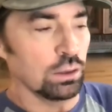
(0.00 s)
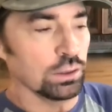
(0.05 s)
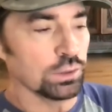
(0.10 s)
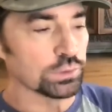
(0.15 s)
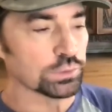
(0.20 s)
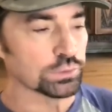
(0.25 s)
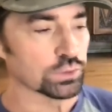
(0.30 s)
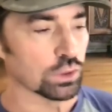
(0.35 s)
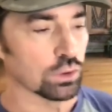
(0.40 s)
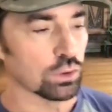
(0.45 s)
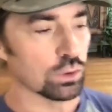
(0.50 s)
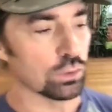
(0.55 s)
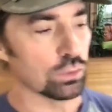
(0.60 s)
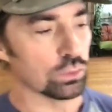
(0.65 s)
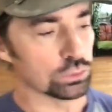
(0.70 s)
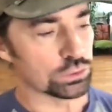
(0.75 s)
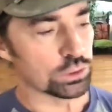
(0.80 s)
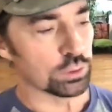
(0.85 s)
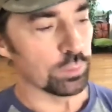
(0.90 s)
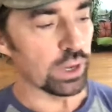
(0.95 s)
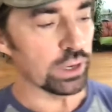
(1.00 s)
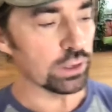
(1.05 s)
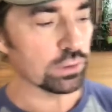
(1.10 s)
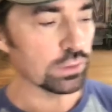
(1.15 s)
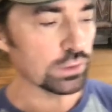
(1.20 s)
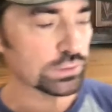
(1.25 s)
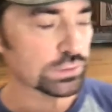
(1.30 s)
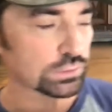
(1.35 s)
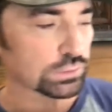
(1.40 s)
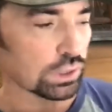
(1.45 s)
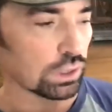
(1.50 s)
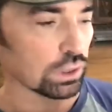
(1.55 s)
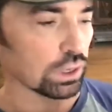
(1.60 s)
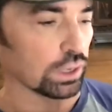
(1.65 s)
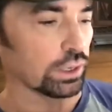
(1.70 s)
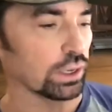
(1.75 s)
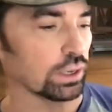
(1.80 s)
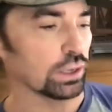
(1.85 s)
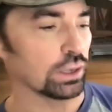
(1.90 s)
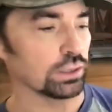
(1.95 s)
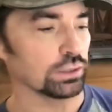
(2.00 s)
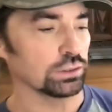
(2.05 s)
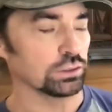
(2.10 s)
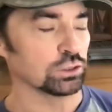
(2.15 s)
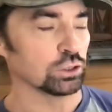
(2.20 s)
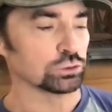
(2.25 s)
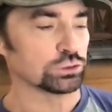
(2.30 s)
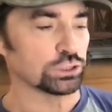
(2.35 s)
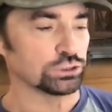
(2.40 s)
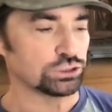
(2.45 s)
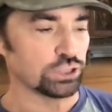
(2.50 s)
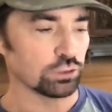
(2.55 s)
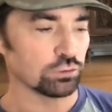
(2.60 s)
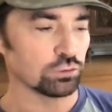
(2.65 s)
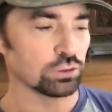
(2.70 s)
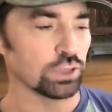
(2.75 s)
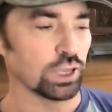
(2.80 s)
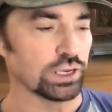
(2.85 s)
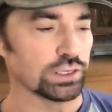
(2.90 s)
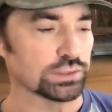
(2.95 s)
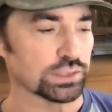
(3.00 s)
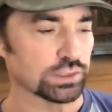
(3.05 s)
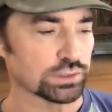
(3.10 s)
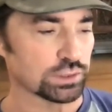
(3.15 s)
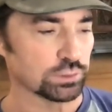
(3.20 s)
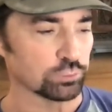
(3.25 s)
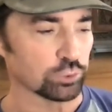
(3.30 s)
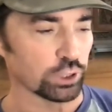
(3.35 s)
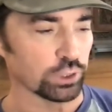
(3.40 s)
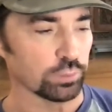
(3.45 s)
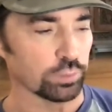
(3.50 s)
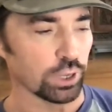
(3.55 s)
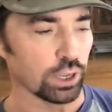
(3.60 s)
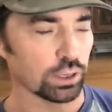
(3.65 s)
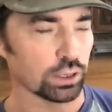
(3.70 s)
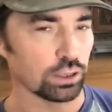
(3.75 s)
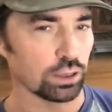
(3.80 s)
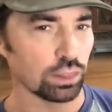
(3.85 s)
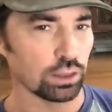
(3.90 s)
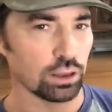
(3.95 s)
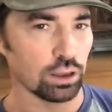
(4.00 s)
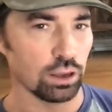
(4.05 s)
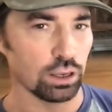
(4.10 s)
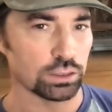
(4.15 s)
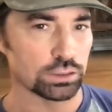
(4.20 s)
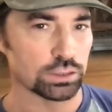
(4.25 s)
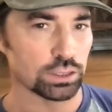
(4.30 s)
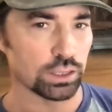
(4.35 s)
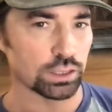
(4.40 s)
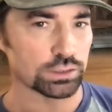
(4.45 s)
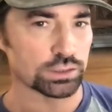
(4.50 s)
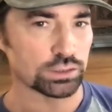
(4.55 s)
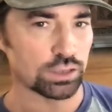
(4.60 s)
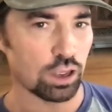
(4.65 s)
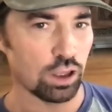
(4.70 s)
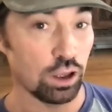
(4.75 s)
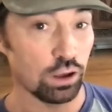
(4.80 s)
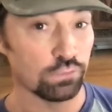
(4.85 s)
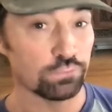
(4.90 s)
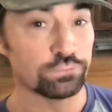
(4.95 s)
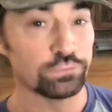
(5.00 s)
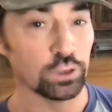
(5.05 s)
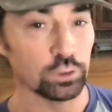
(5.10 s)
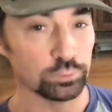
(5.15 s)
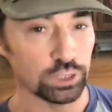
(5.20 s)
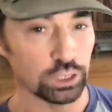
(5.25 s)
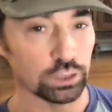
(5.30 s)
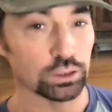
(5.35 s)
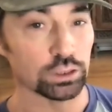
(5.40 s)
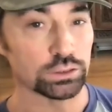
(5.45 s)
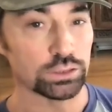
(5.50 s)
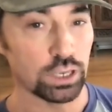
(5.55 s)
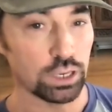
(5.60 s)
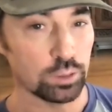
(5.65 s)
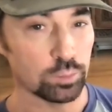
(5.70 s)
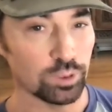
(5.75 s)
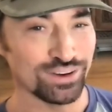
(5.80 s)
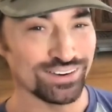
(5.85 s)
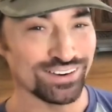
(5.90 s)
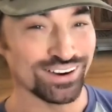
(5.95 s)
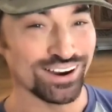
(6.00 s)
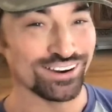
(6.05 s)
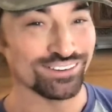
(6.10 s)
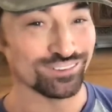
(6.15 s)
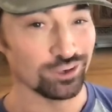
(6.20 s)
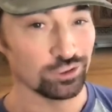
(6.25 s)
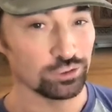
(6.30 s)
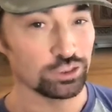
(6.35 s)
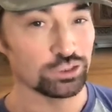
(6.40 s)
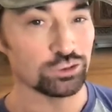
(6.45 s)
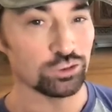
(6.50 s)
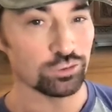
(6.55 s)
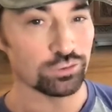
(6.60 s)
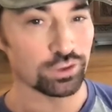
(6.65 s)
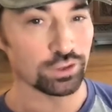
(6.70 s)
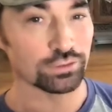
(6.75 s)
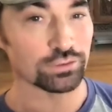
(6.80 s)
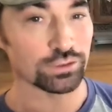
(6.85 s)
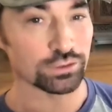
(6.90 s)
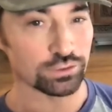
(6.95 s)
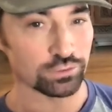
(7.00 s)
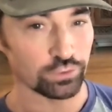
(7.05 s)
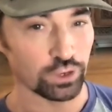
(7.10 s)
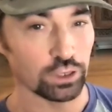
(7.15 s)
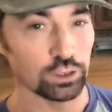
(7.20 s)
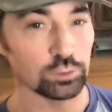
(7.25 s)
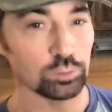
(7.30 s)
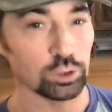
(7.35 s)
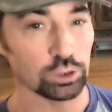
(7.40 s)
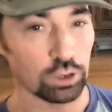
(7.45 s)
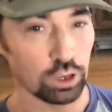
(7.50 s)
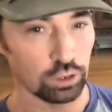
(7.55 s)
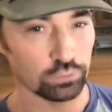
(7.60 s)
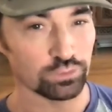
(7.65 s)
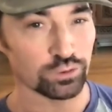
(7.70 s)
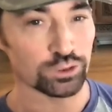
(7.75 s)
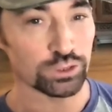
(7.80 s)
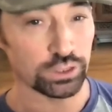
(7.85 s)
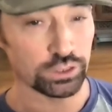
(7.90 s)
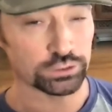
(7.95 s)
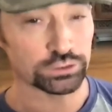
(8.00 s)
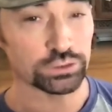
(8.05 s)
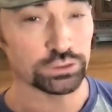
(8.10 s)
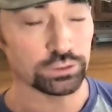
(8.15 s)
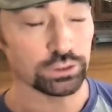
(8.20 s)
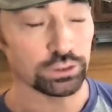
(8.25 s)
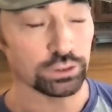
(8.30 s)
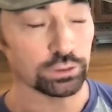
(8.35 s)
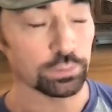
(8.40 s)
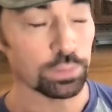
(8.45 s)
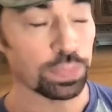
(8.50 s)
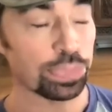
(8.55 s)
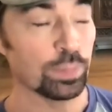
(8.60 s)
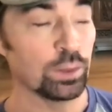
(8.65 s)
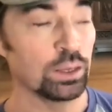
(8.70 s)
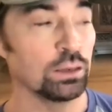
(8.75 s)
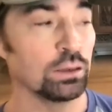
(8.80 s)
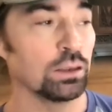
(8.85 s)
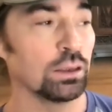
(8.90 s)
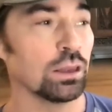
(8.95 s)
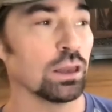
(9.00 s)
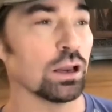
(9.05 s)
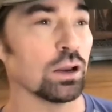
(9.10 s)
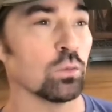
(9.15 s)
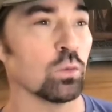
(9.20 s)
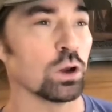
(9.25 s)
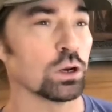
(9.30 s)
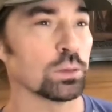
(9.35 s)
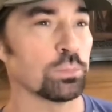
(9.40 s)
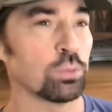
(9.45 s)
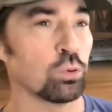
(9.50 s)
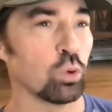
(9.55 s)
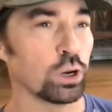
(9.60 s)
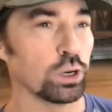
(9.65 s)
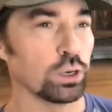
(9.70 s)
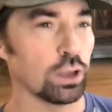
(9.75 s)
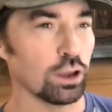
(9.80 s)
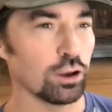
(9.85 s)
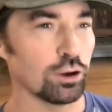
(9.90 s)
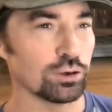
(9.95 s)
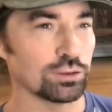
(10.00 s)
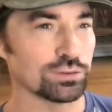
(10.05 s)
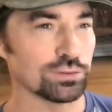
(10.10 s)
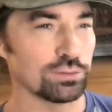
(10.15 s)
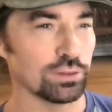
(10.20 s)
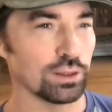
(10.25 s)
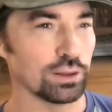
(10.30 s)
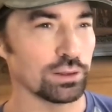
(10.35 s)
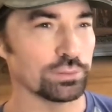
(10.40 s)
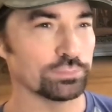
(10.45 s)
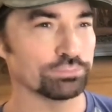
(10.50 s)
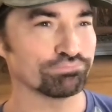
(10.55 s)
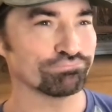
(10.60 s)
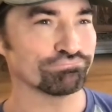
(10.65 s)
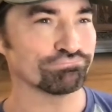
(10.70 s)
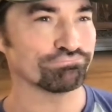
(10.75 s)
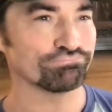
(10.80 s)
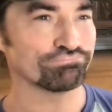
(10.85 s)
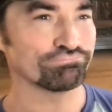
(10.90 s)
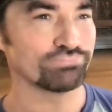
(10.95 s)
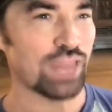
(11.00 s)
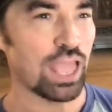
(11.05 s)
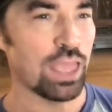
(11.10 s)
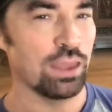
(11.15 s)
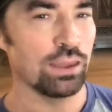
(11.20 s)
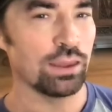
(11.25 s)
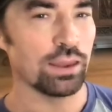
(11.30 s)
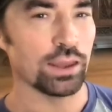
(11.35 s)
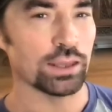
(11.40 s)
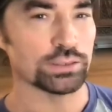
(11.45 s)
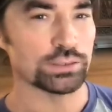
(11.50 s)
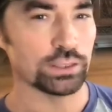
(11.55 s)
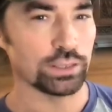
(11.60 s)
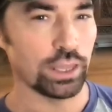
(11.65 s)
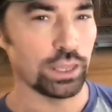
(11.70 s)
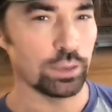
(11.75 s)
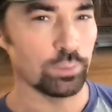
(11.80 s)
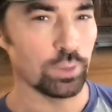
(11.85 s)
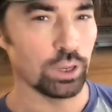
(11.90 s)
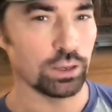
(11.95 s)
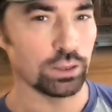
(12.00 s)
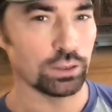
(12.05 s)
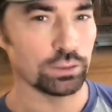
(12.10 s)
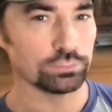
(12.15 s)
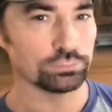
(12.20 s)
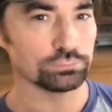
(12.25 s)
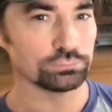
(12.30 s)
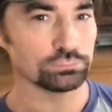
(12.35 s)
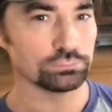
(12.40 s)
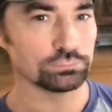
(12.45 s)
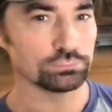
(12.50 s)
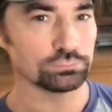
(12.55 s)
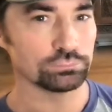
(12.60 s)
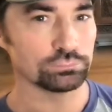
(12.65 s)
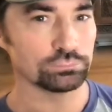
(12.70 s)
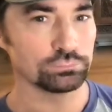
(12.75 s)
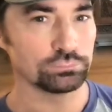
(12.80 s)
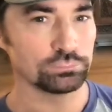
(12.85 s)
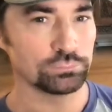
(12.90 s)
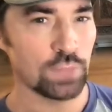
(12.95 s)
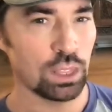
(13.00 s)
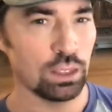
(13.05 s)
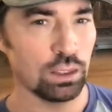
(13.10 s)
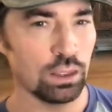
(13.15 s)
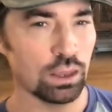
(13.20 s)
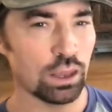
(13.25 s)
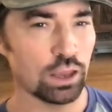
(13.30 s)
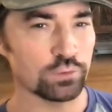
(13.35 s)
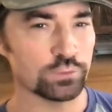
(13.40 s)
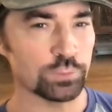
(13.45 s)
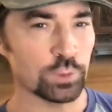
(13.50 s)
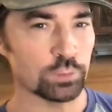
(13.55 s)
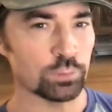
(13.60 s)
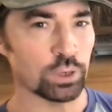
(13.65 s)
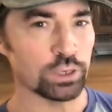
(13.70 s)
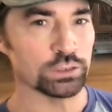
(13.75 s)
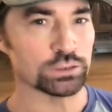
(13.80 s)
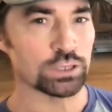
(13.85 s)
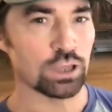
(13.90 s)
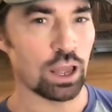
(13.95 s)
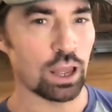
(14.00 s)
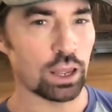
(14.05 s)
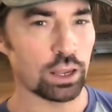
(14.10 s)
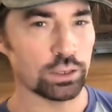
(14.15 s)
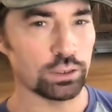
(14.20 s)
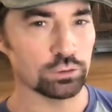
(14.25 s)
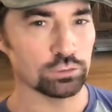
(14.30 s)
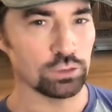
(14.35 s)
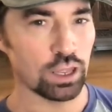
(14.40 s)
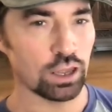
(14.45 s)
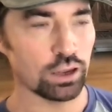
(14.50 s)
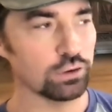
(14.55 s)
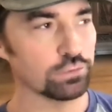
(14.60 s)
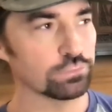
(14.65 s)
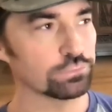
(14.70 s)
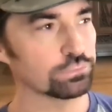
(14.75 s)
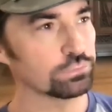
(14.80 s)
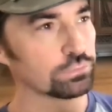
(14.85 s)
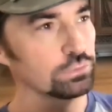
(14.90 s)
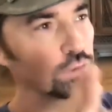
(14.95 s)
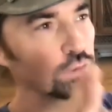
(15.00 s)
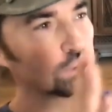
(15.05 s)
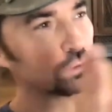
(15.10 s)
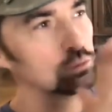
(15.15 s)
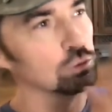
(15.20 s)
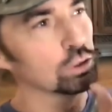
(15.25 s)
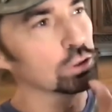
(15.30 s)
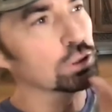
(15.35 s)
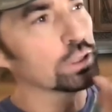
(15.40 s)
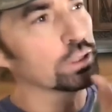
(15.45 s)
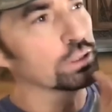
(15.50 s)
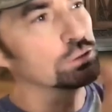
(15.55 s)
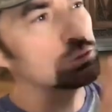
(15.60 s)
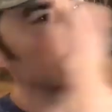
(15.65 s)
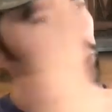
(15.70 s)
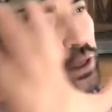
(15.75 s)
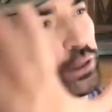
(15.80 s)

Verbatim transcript: So to make this, uh, you know, to generalize this and bring it back into the context of filmed entertainment, I really do think there's a valuable conversation here. I want to point out that as a gay man, I spent my entire life looking to